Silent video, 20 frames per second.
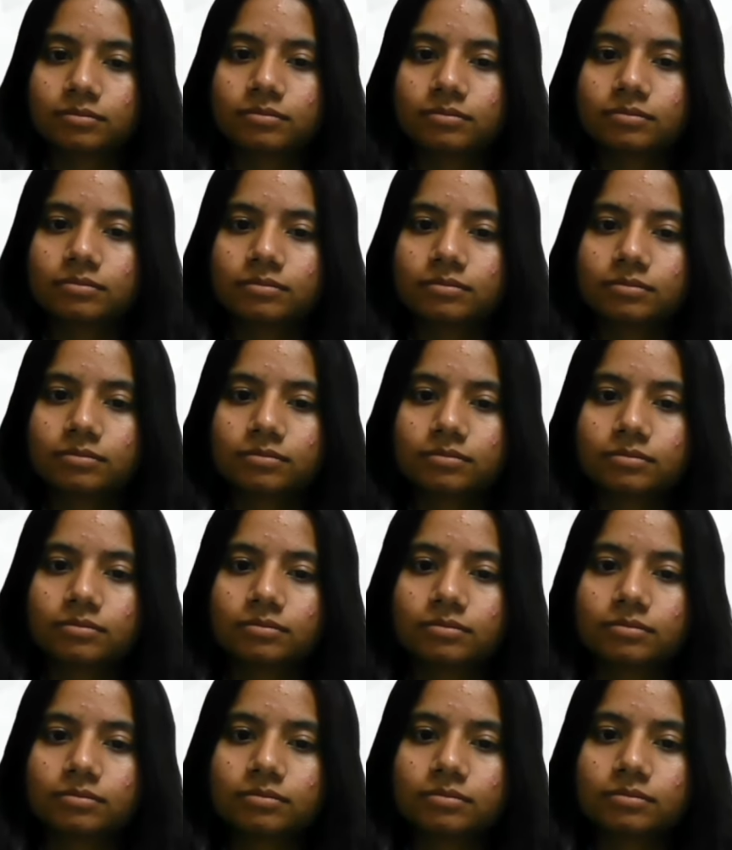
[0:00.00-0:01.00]

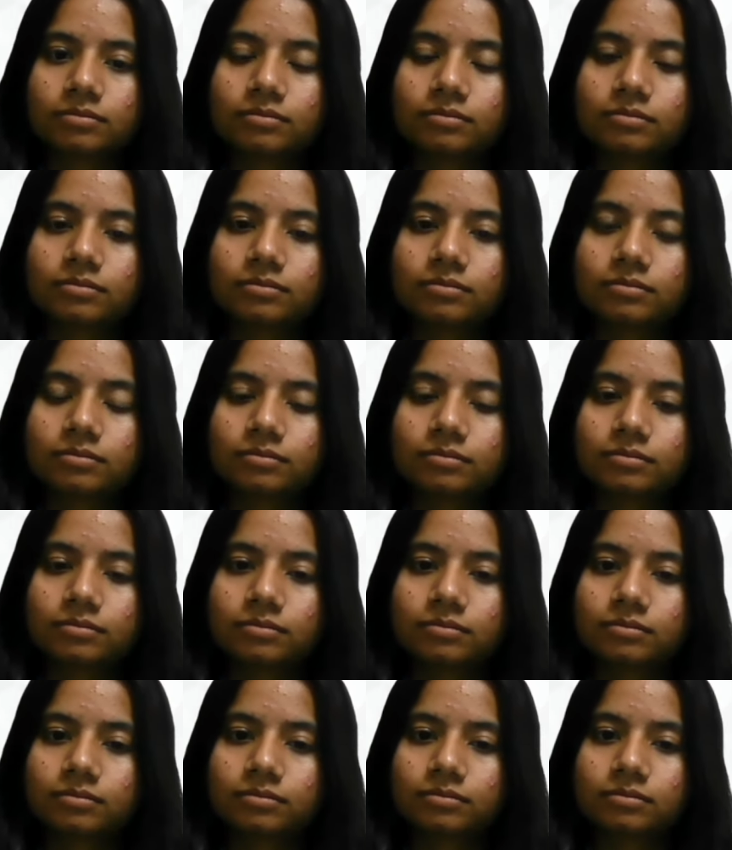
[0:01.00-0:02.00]

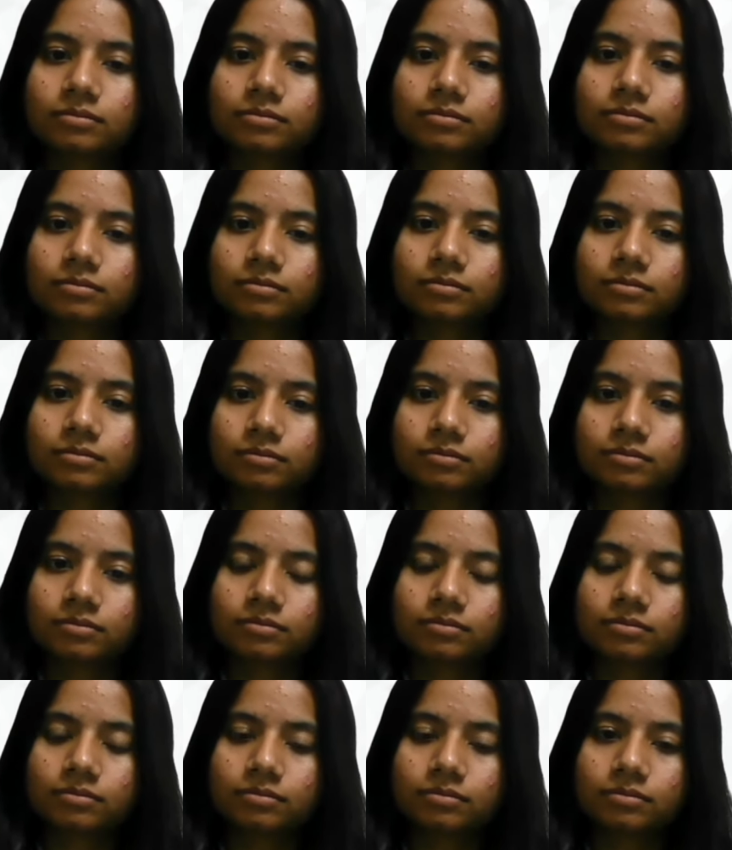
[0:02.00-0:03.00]

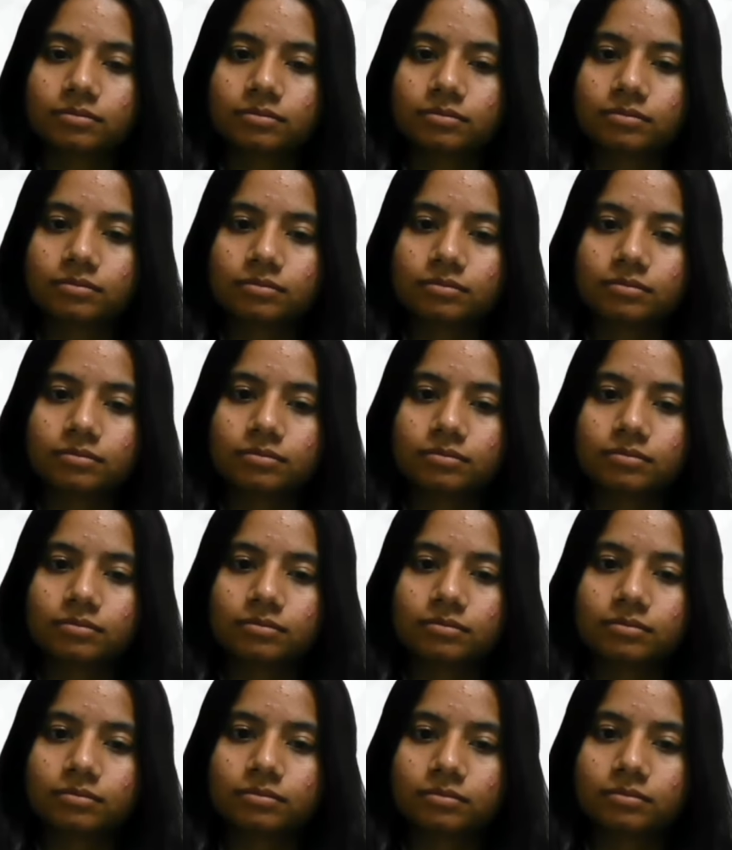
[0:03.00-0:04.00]

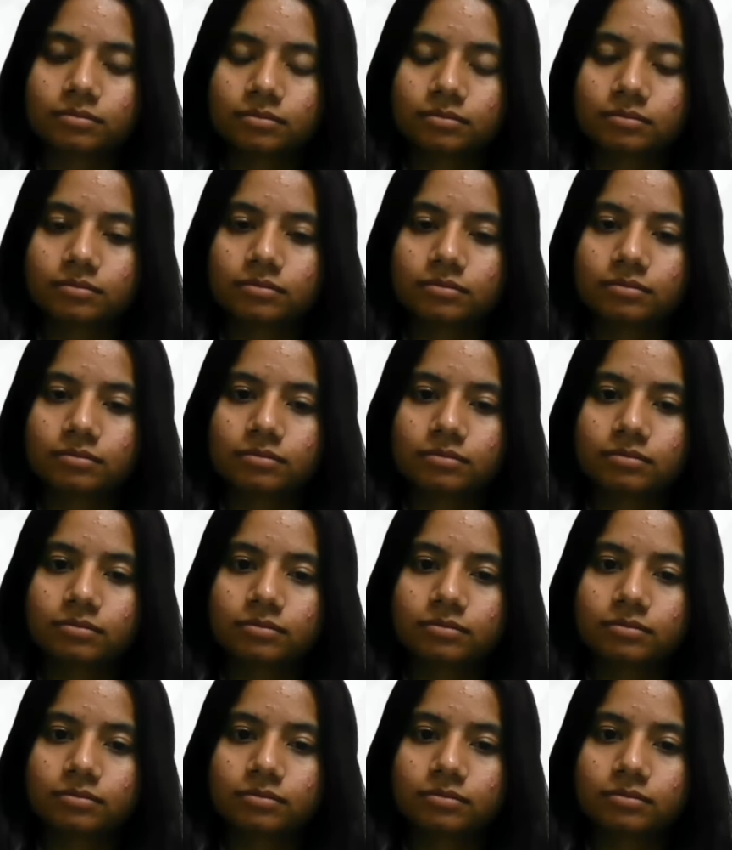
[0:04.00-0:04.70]
(silent)